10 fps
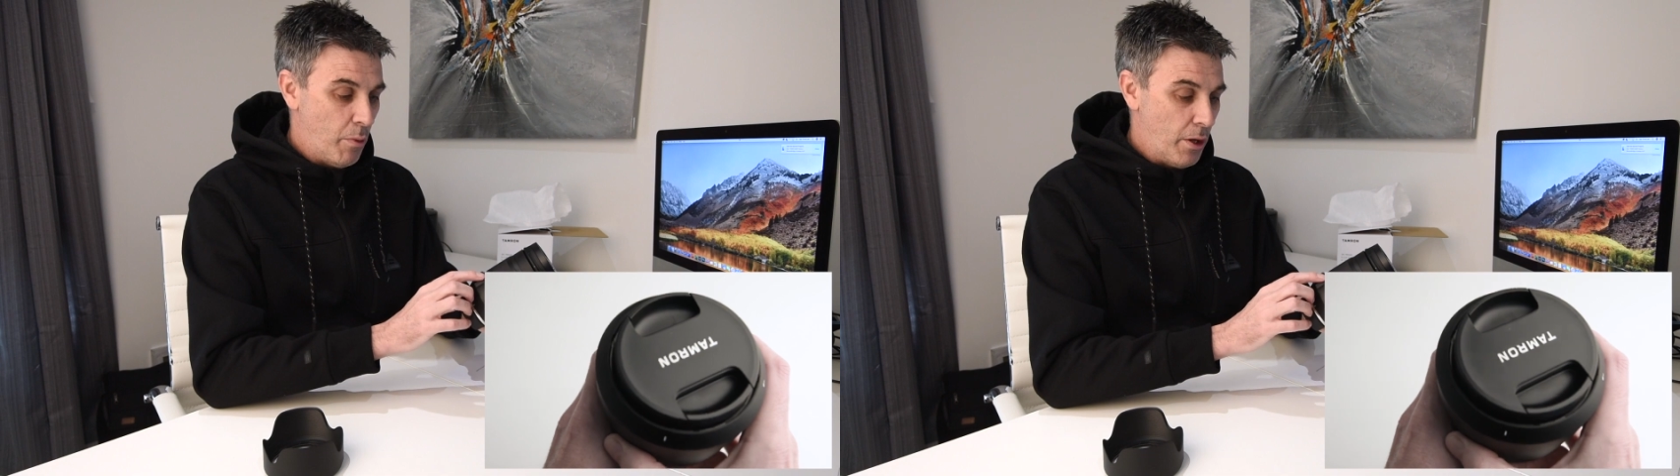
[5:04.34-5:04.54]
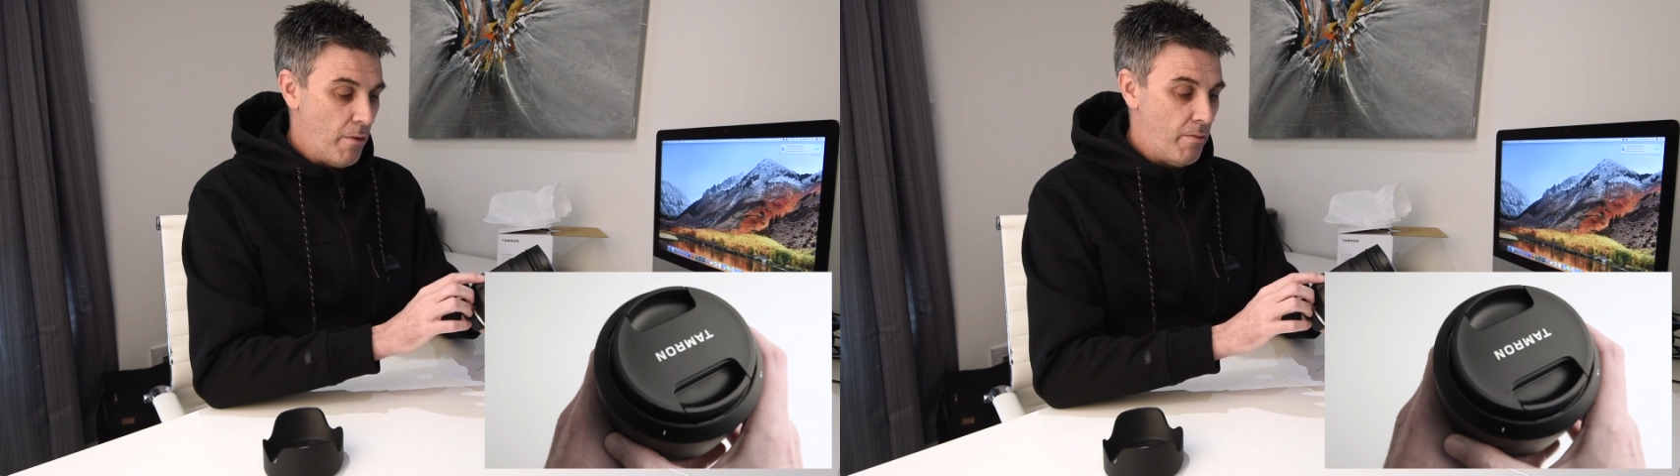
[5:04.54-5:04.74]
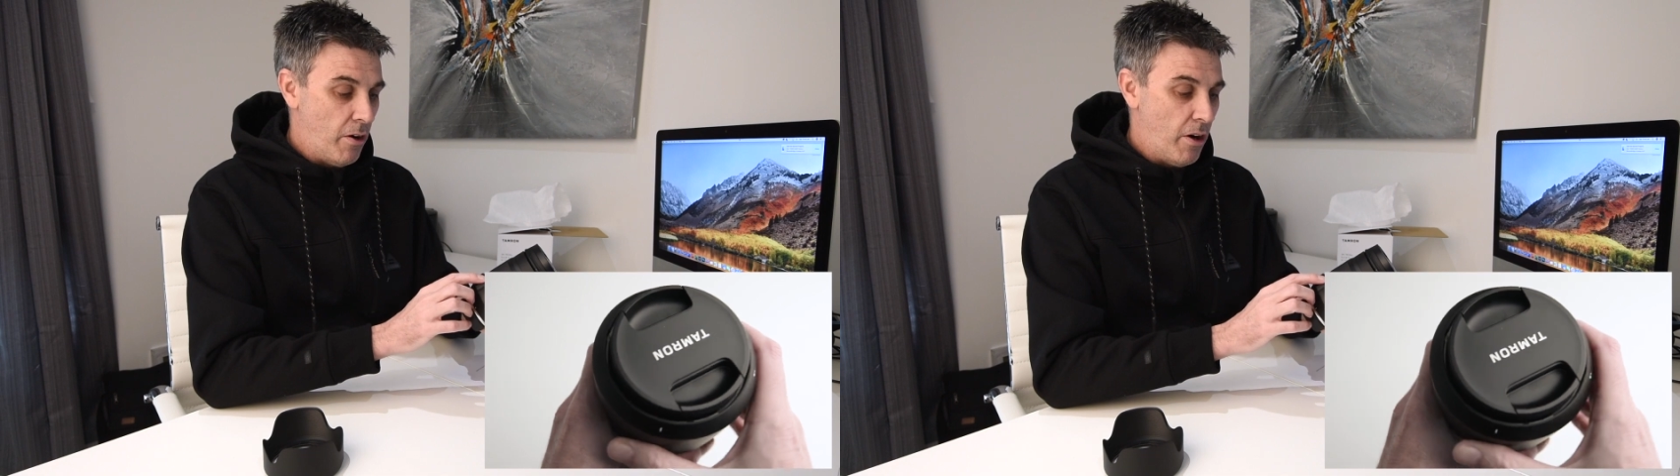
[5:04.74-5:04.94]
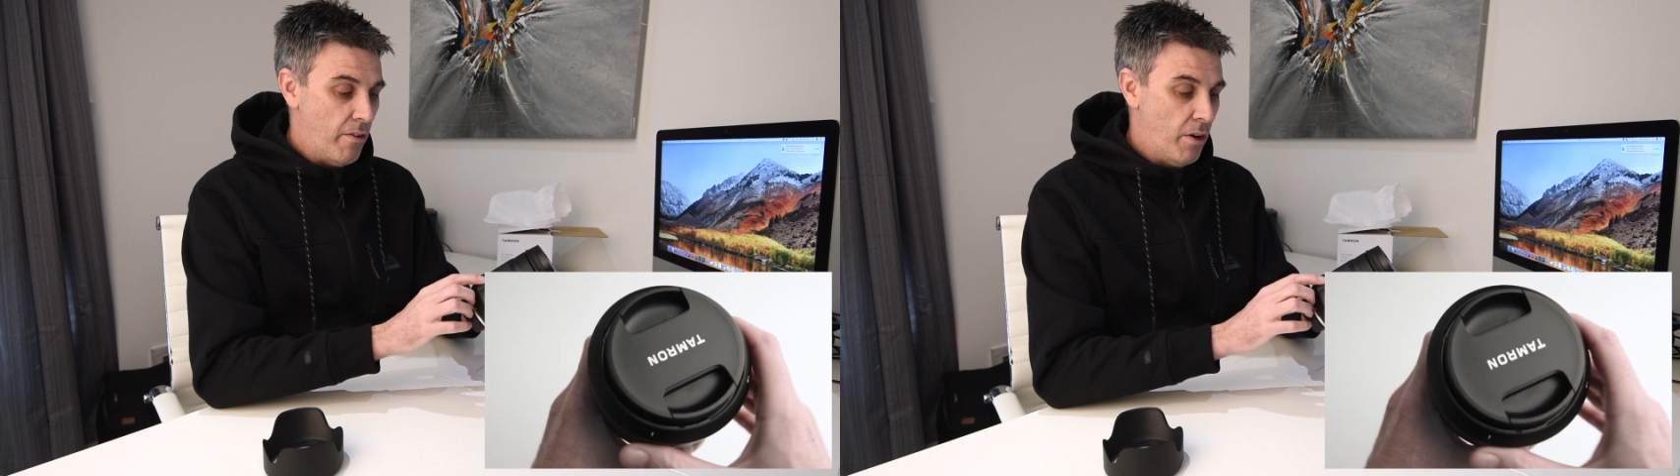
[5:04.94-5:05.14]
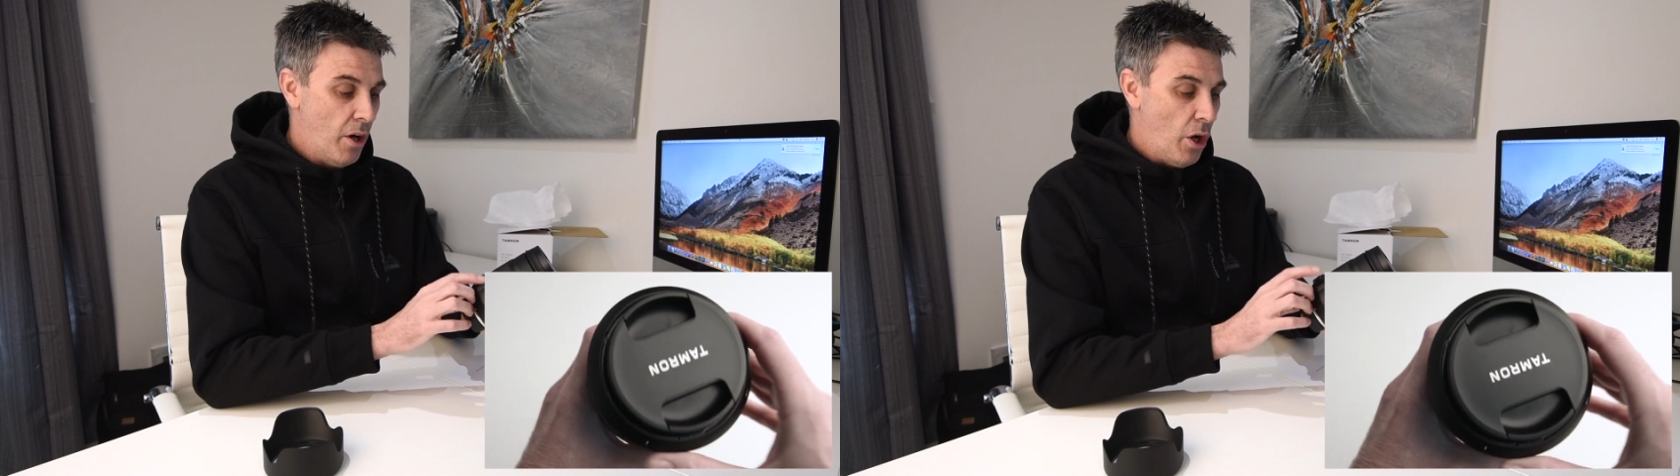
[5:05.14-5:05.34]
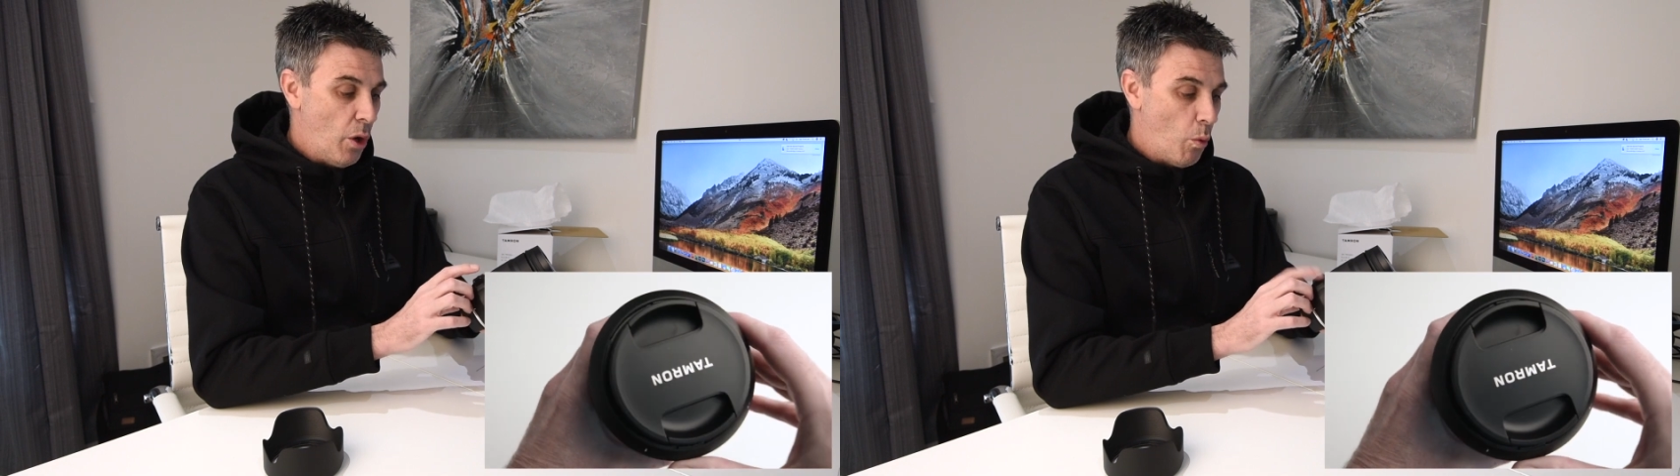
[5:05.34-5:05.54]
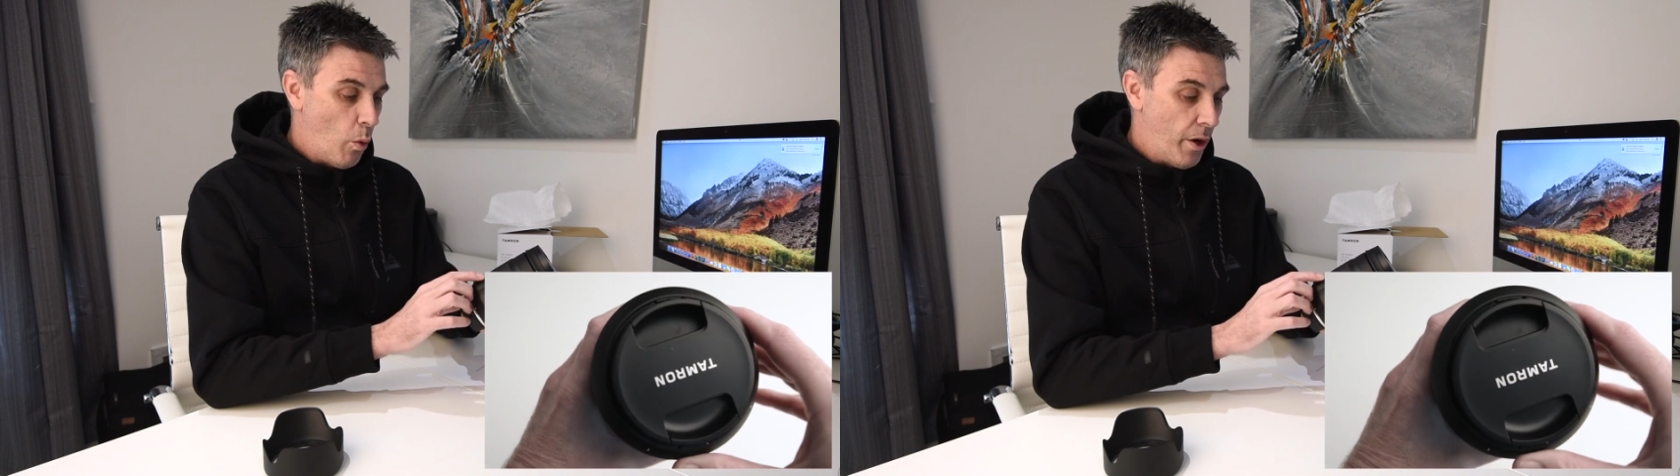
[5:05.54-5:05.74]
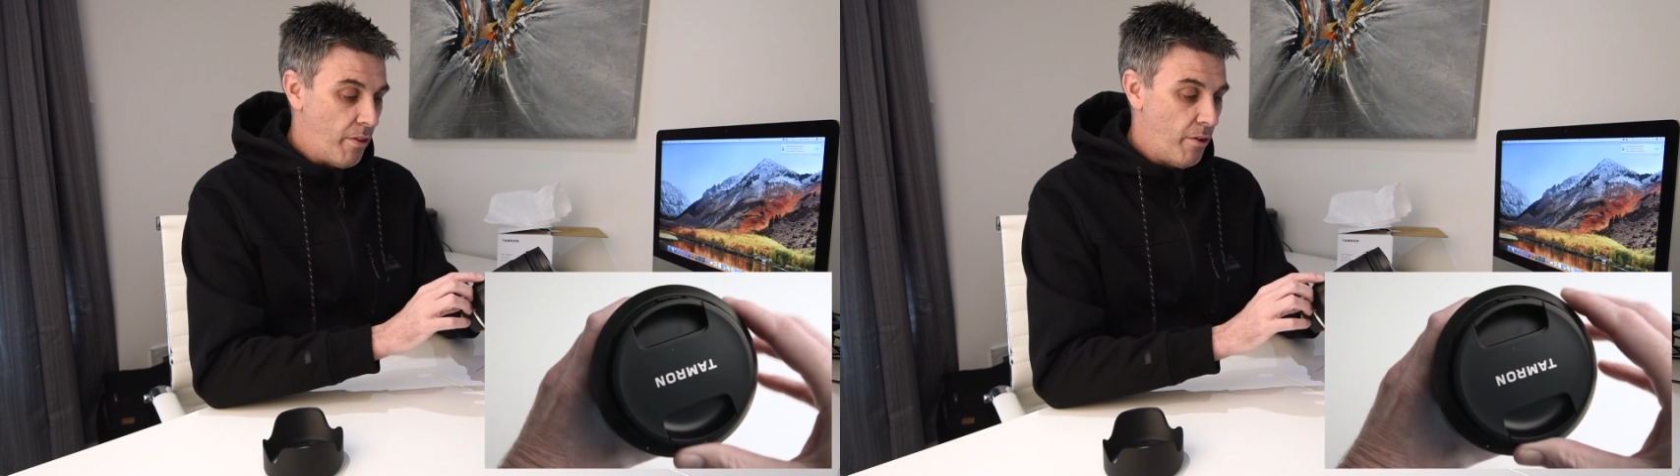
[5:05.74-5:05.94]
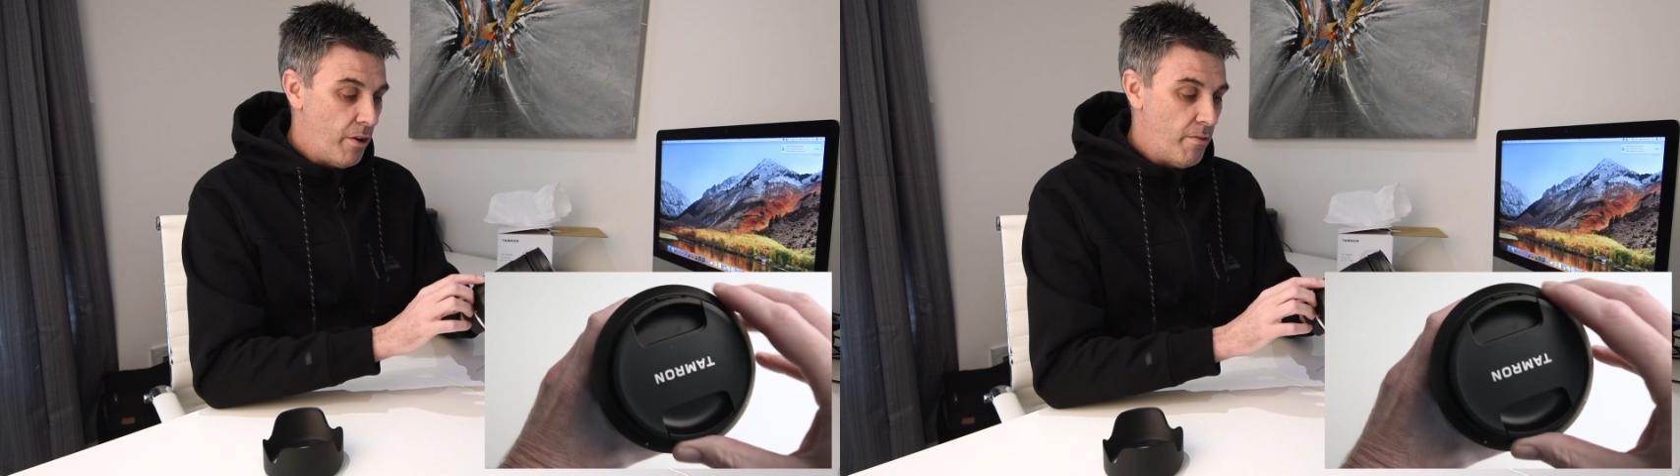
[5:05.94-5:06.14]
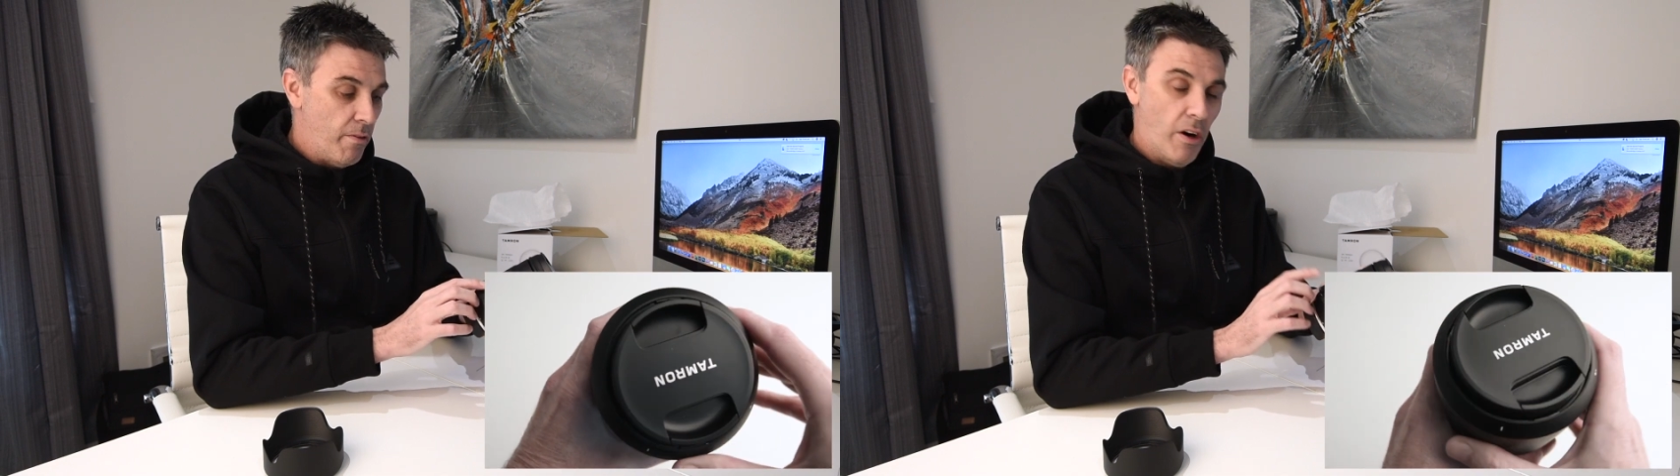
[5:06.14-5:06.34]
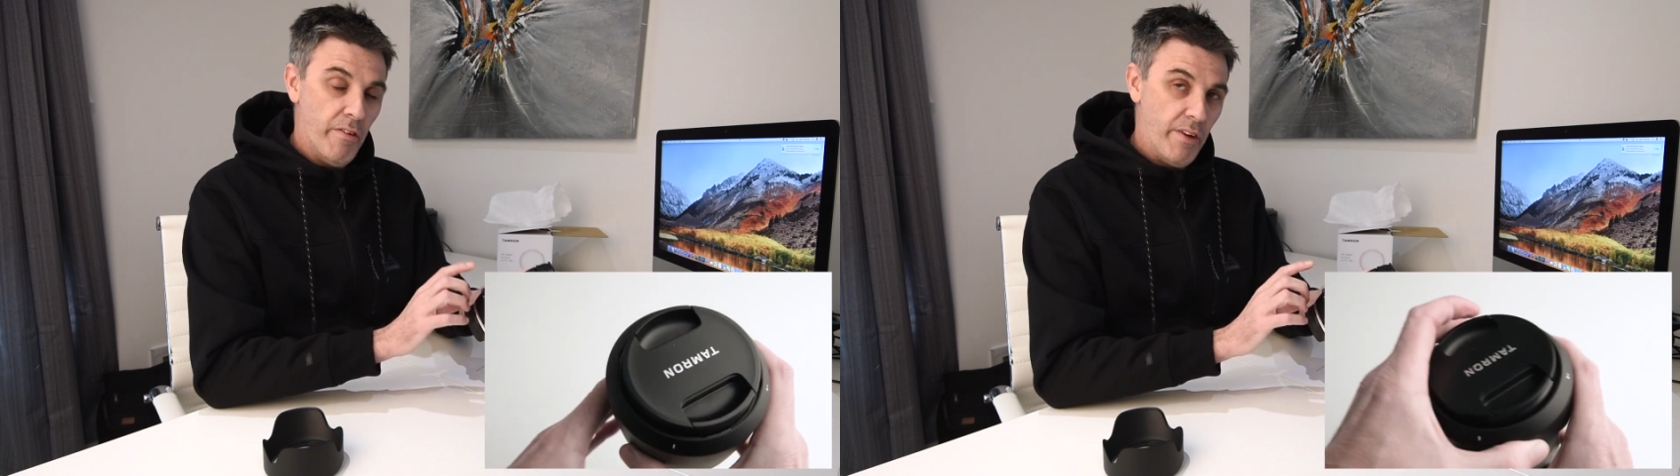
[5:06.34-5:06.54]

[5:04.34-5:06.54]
105, 135